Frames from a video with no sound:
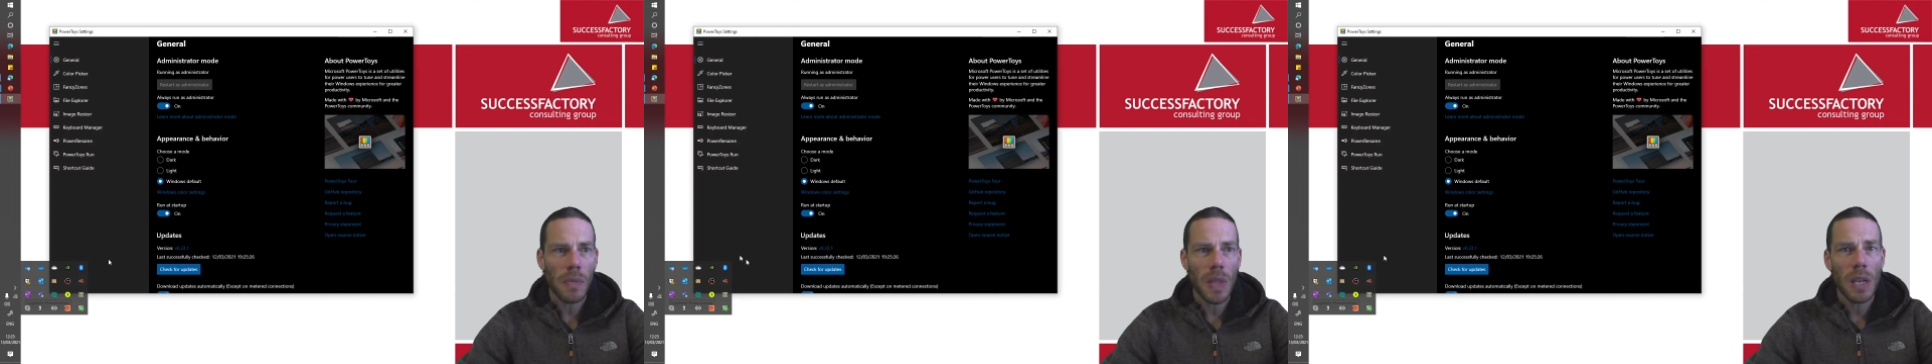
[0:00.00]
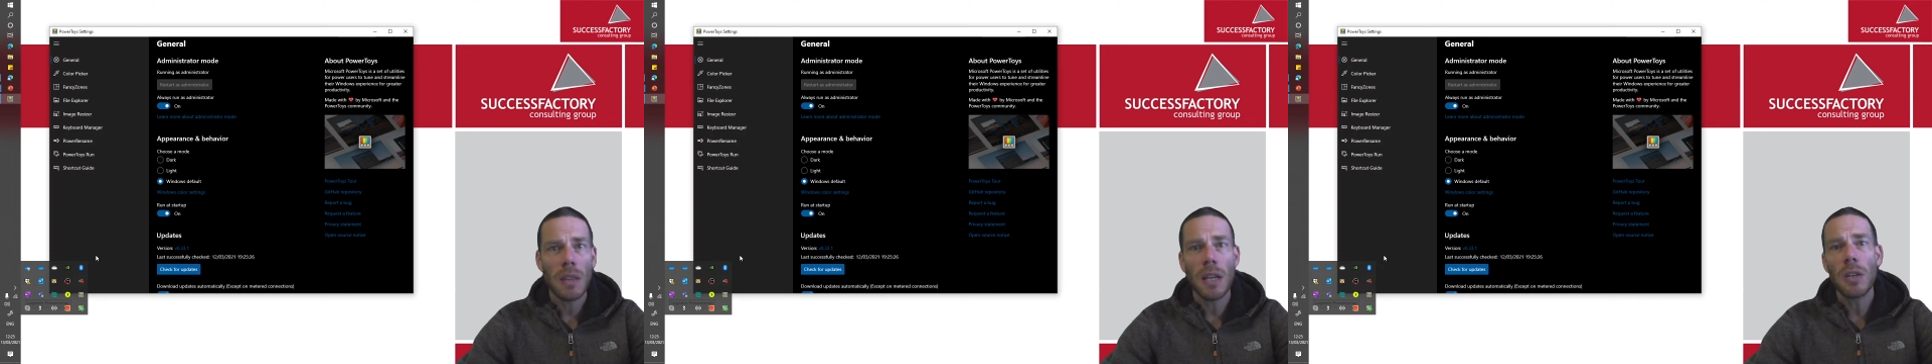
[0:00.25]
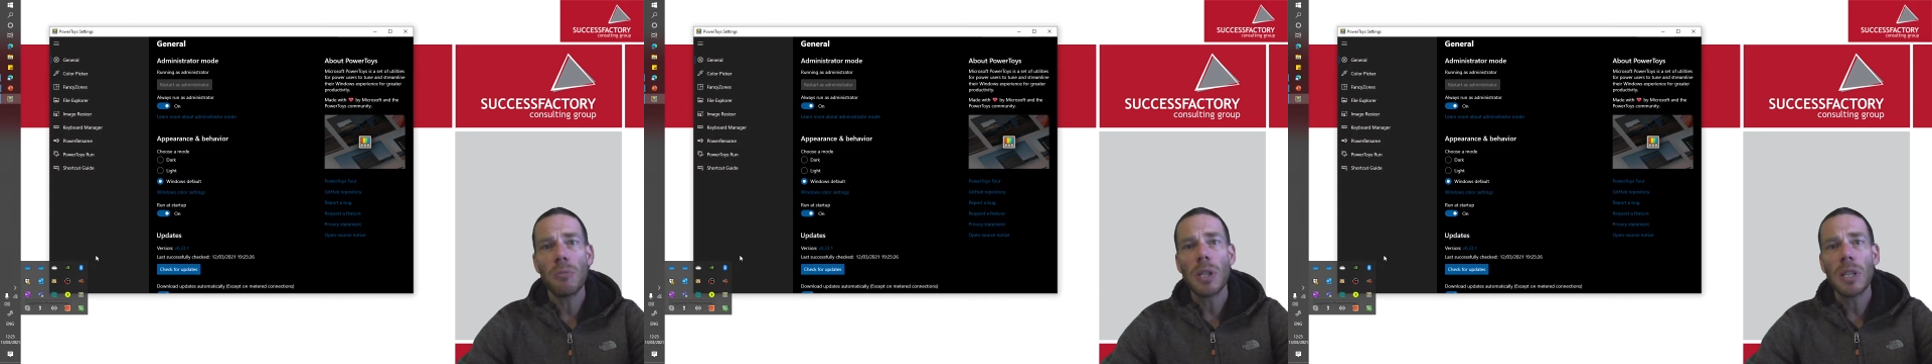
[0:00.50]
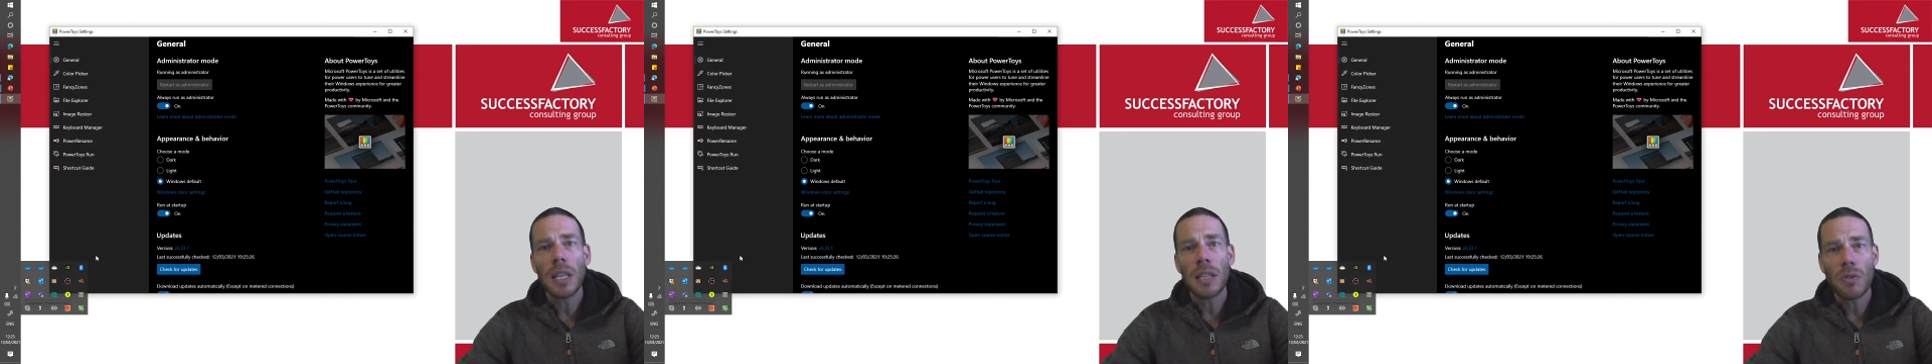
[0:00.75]
then you will
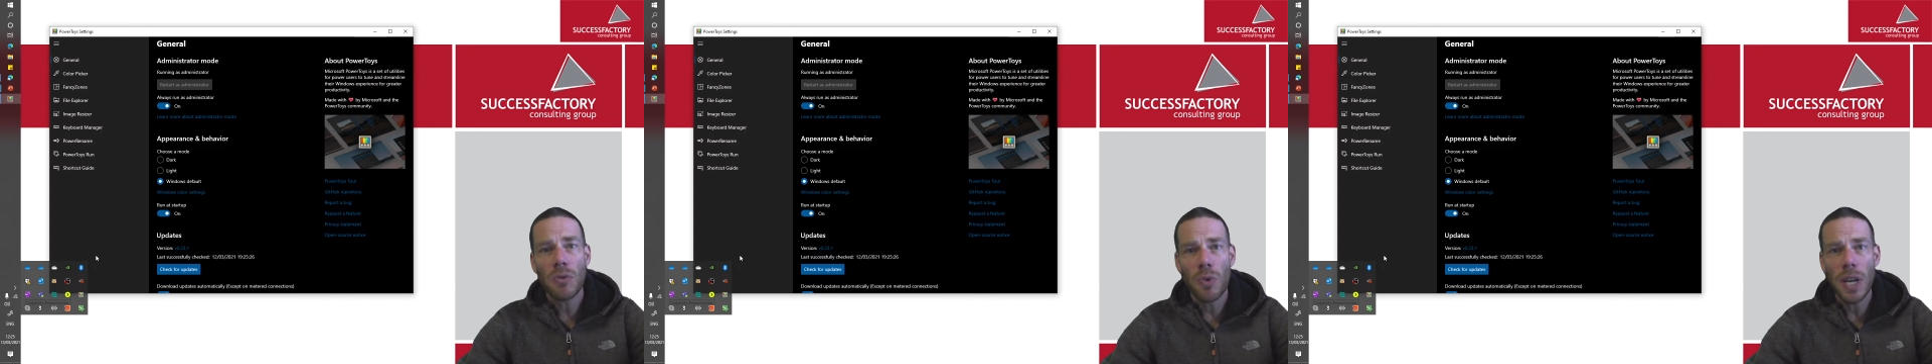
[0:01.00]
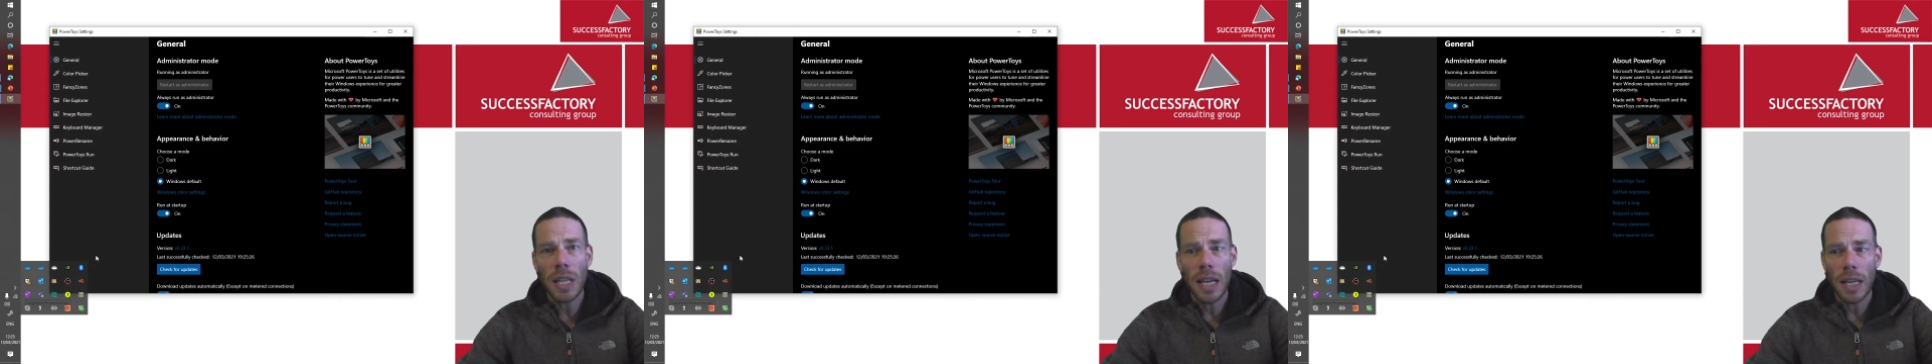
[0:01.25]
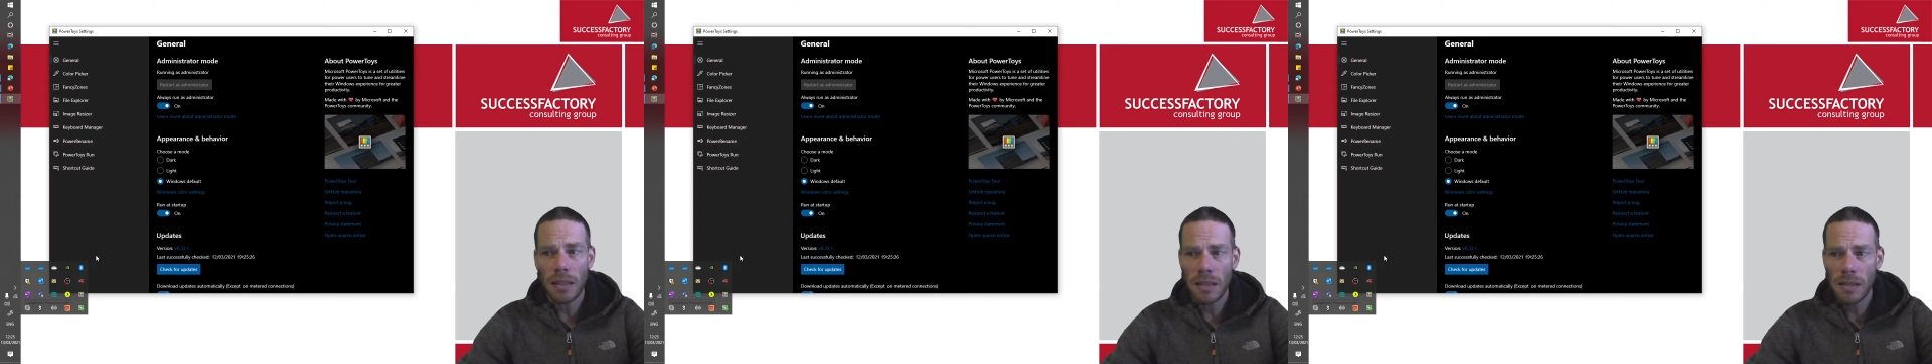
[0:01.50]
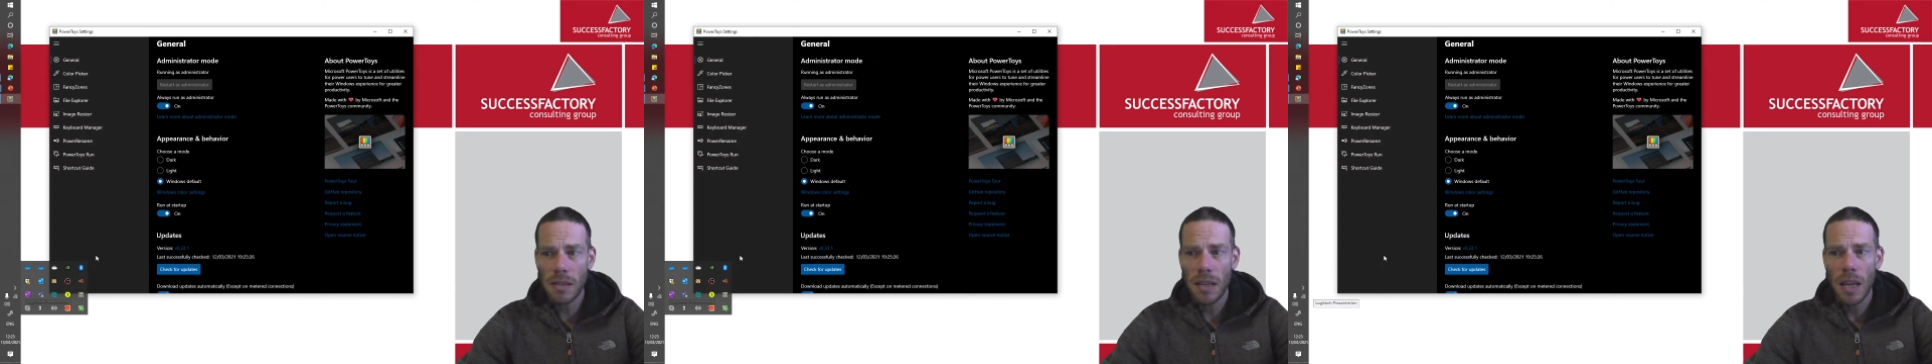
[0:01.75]
get a screen like
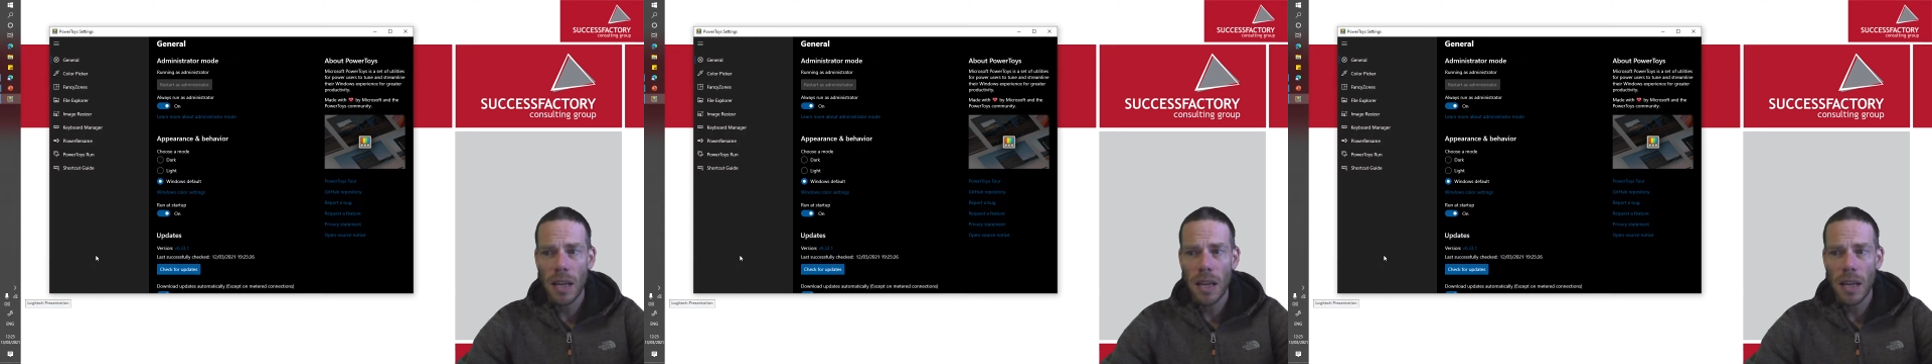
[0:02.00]
this.